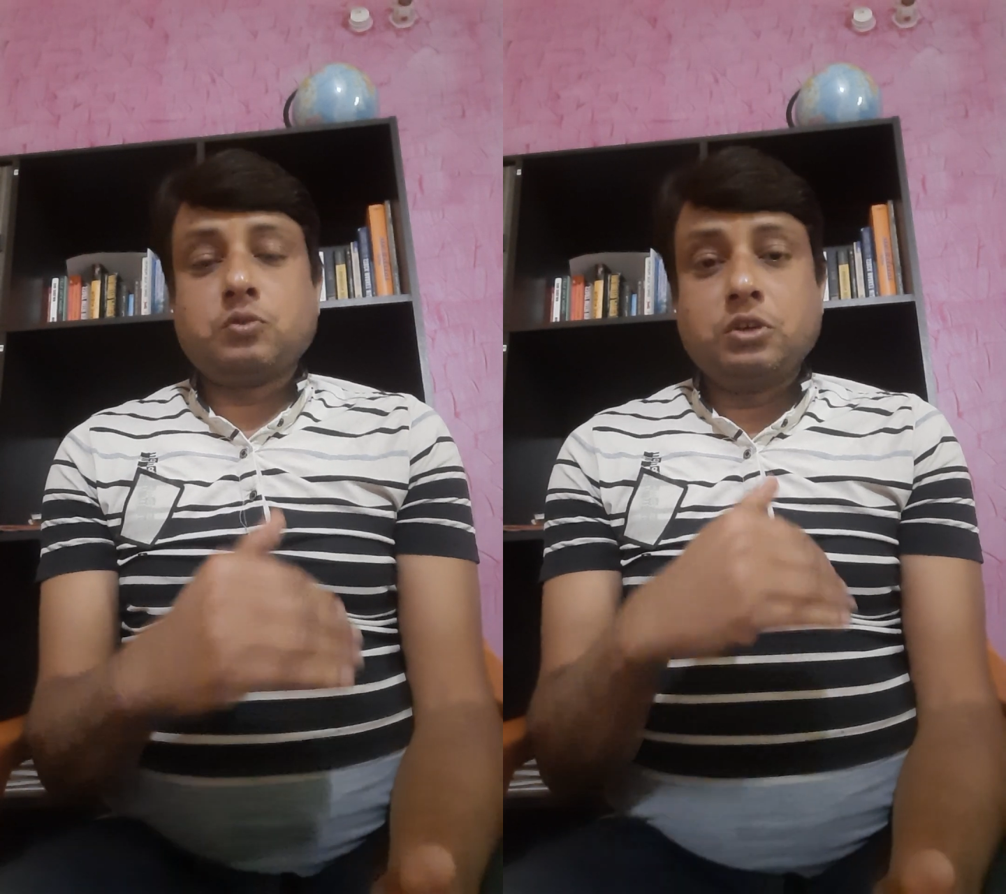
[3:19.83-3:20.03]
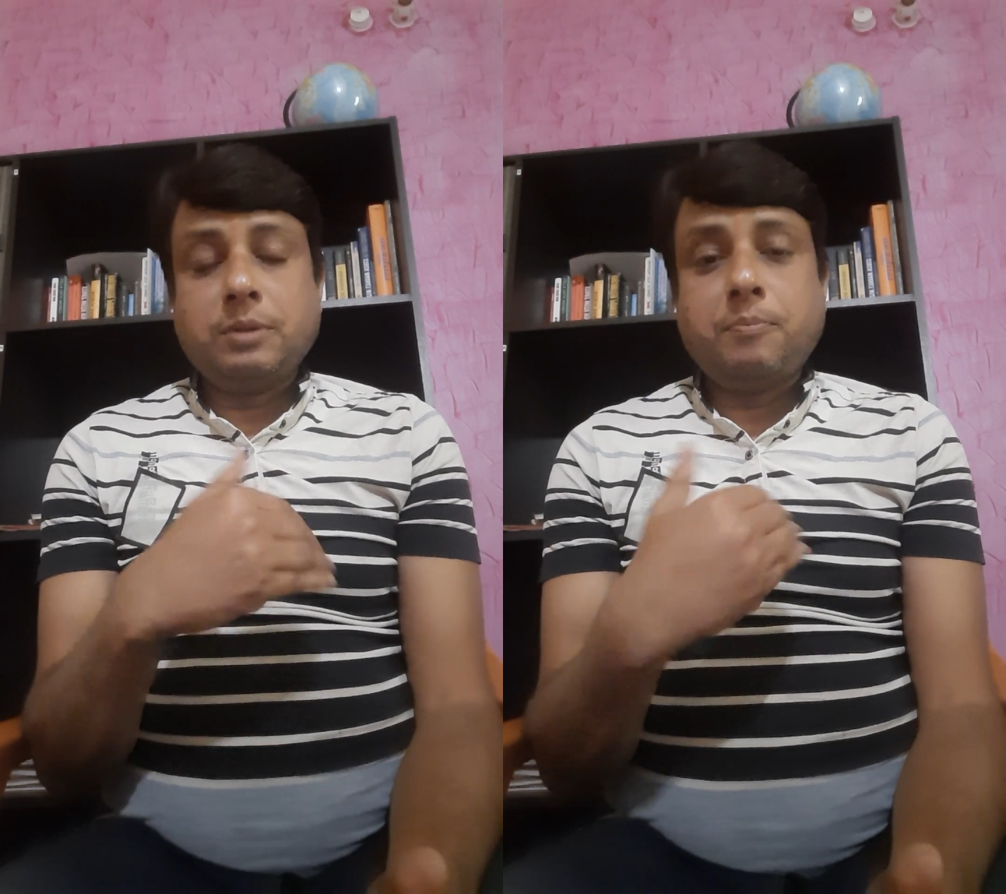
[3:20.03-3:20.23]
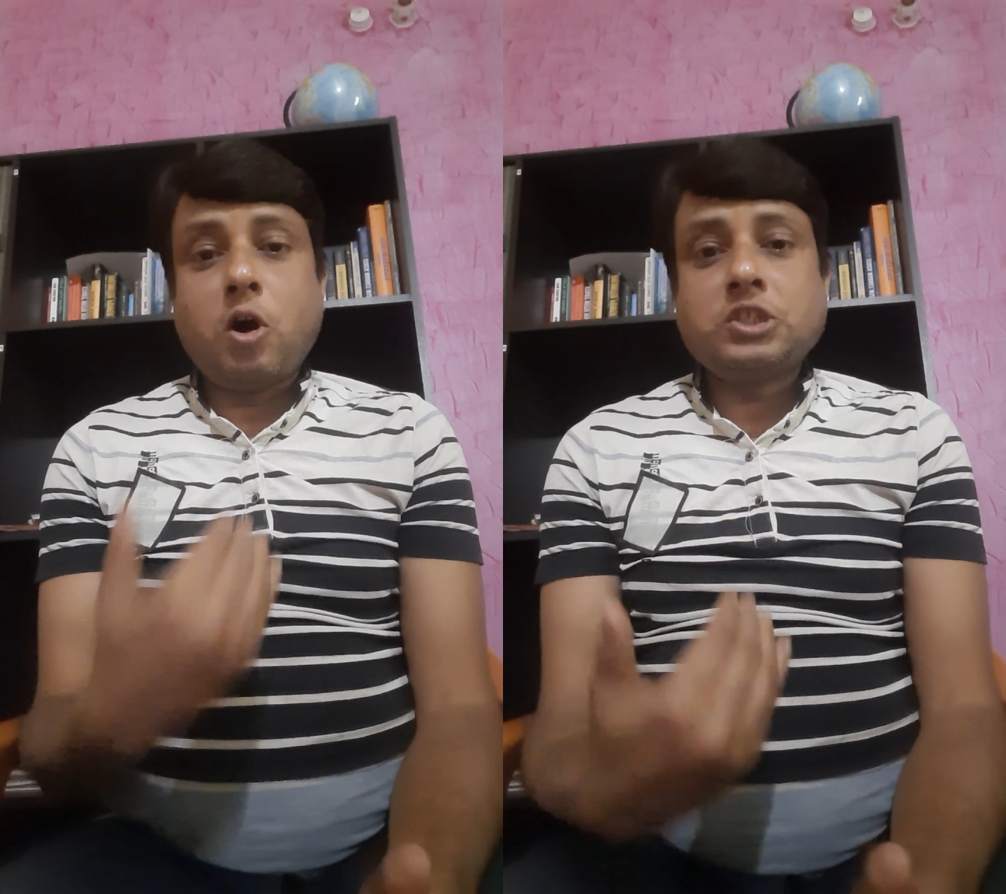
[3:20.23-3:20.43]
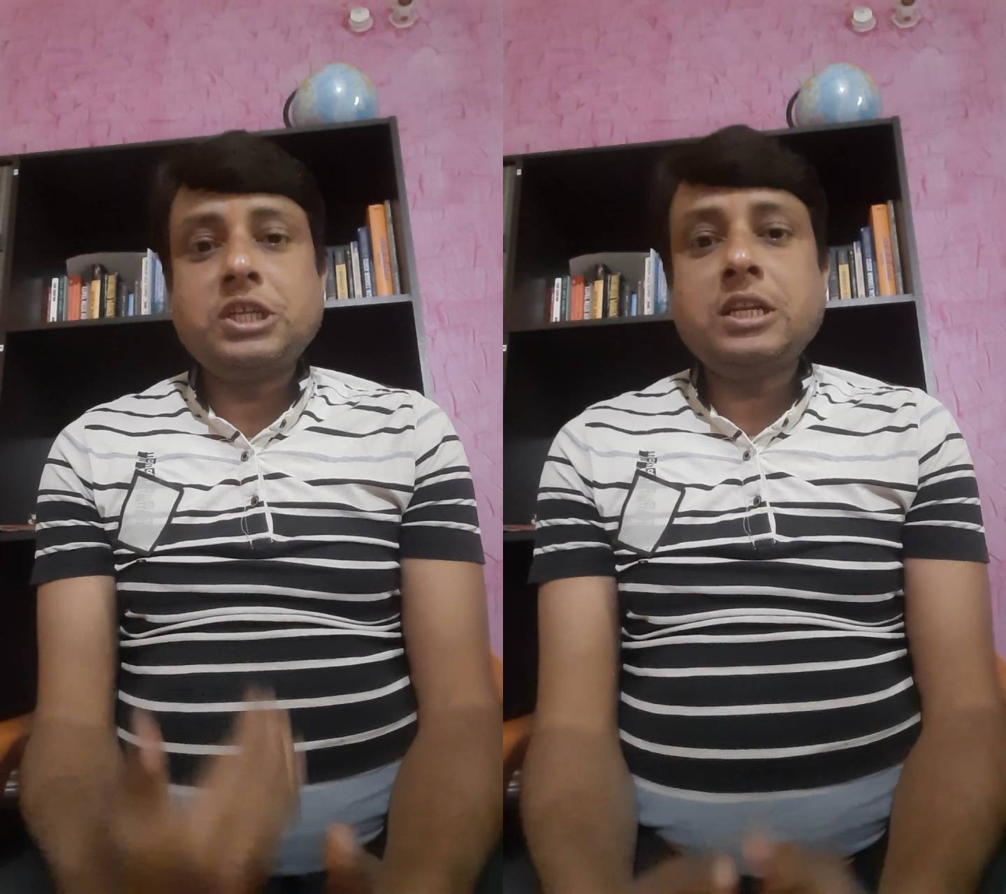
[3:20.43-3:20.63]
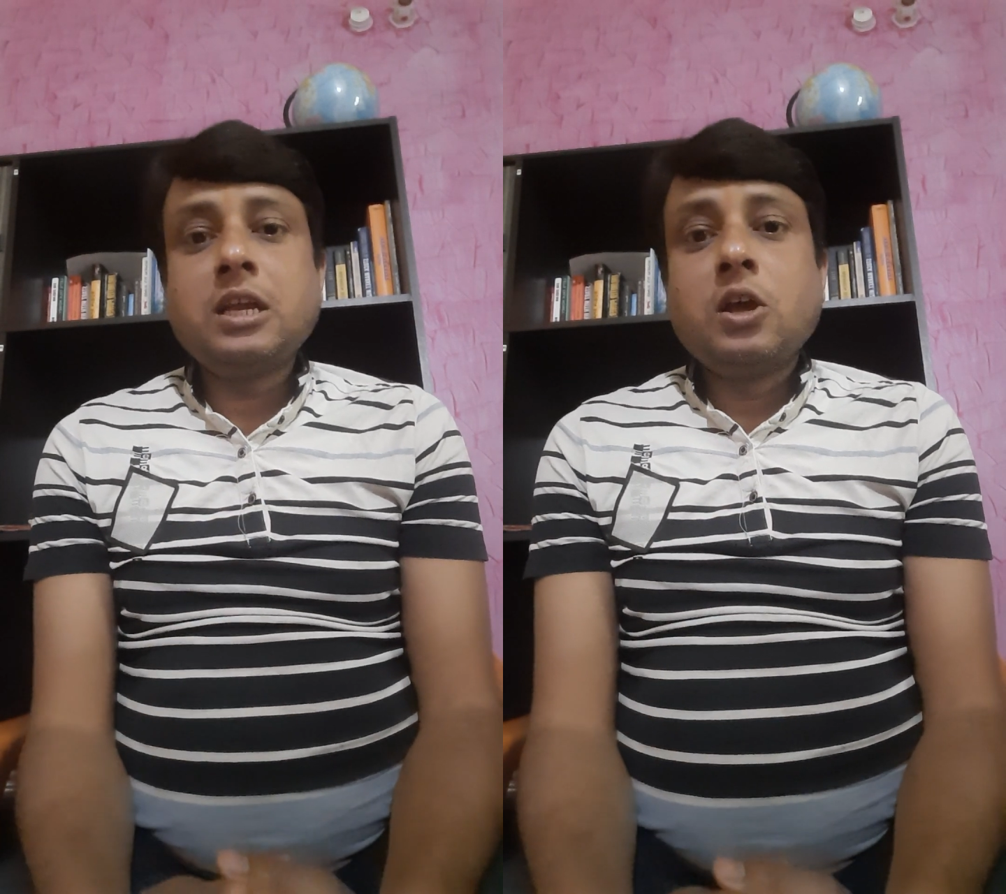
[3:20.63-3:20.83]

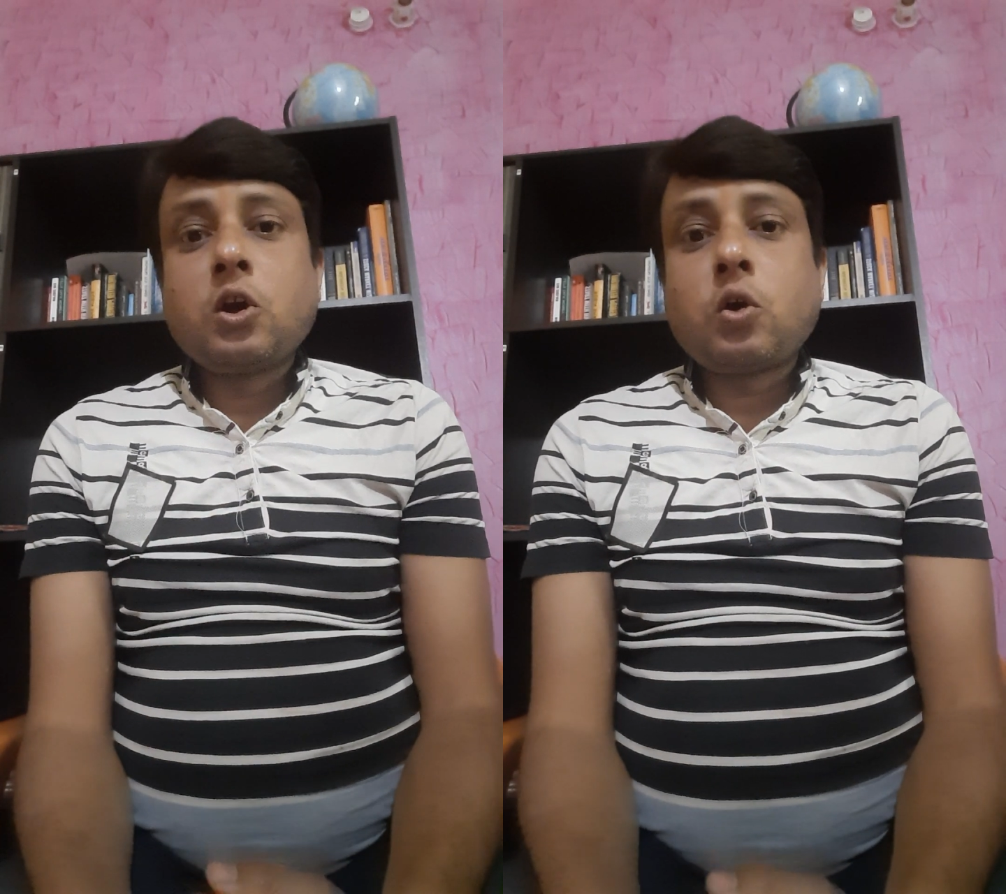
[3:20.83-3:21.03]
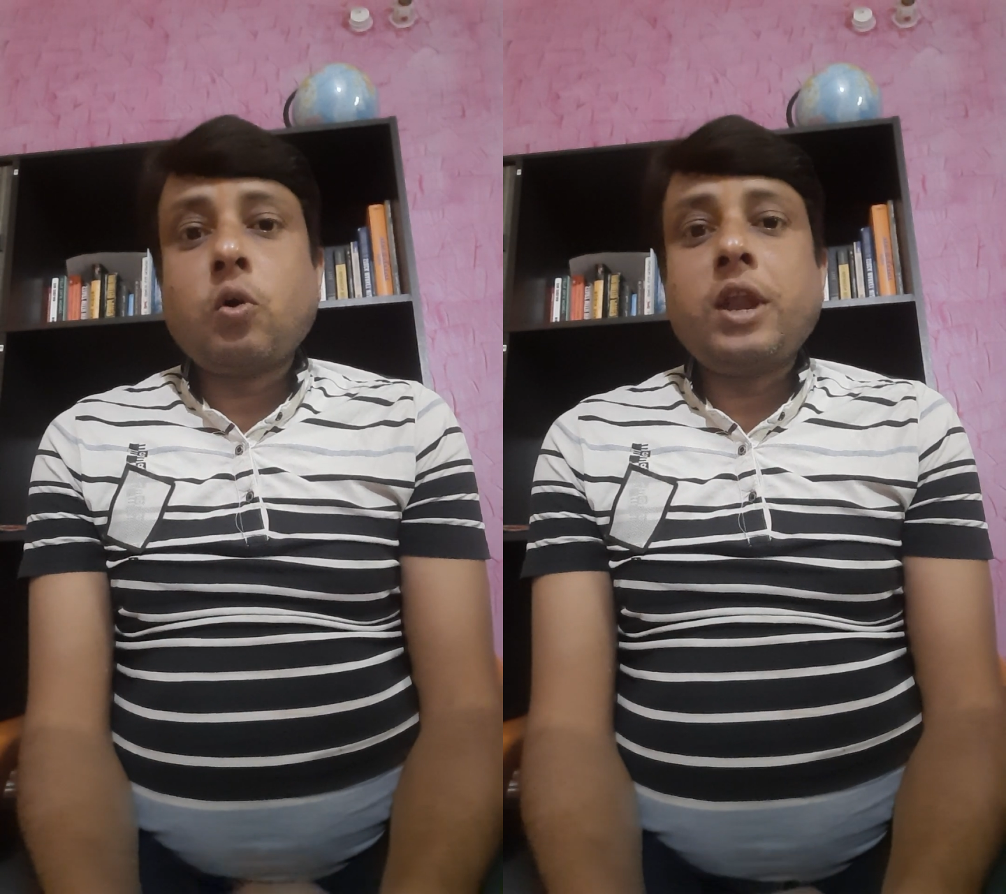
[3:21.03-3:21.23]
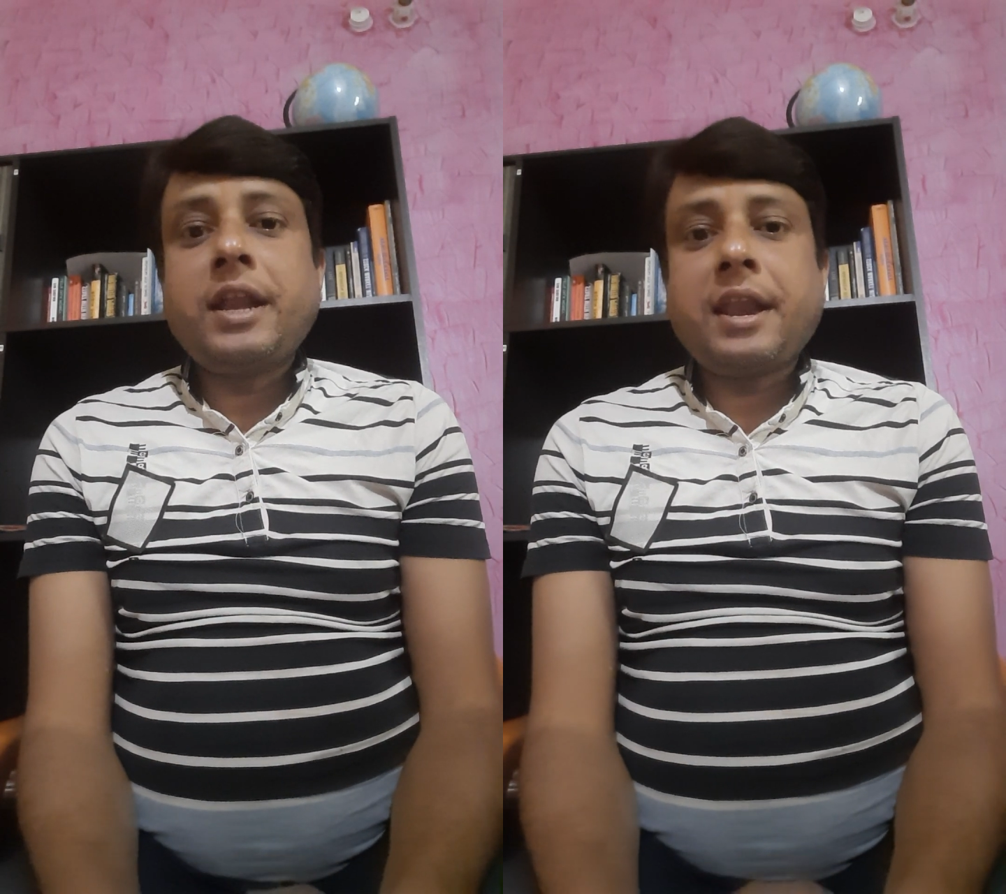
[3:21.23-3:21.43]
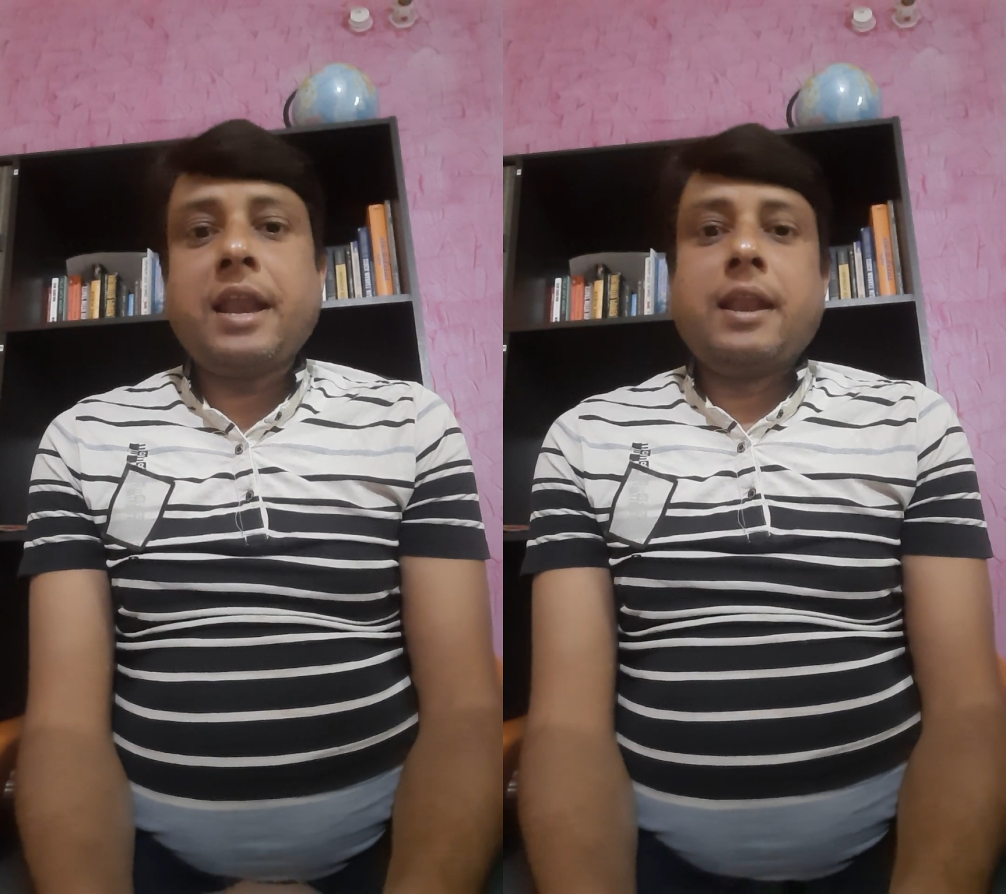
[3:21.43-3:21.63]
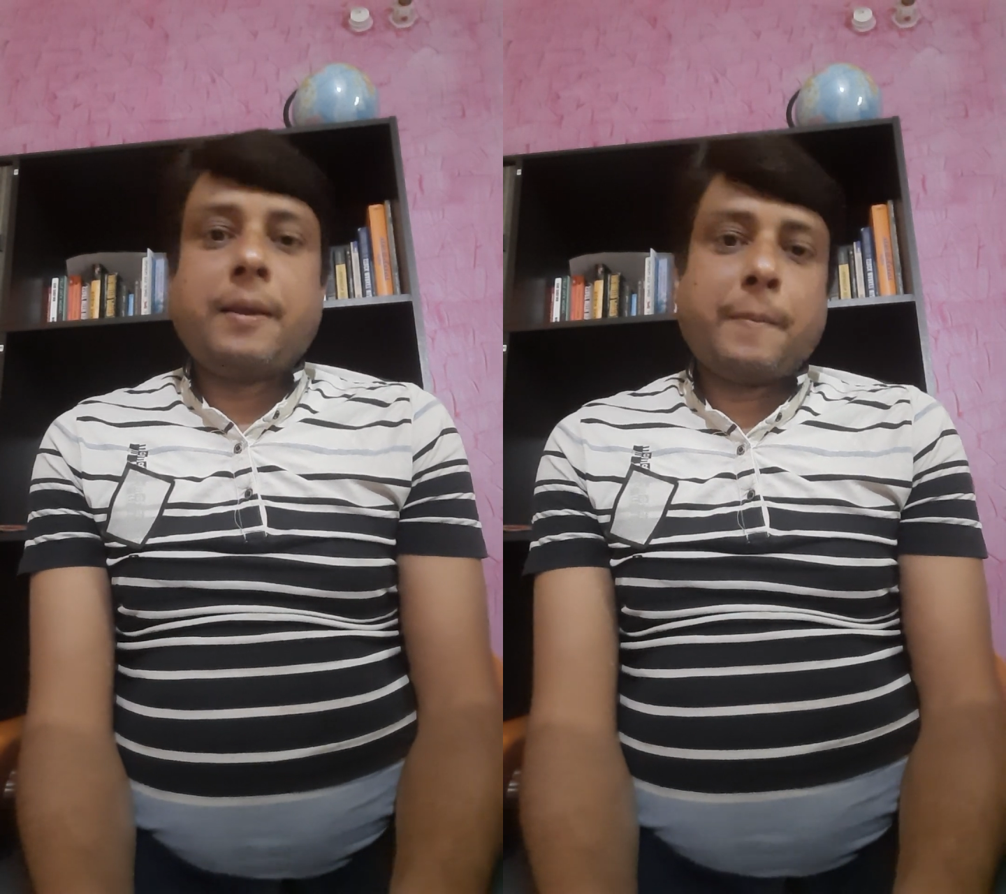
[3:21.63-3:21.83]
deposit collateral.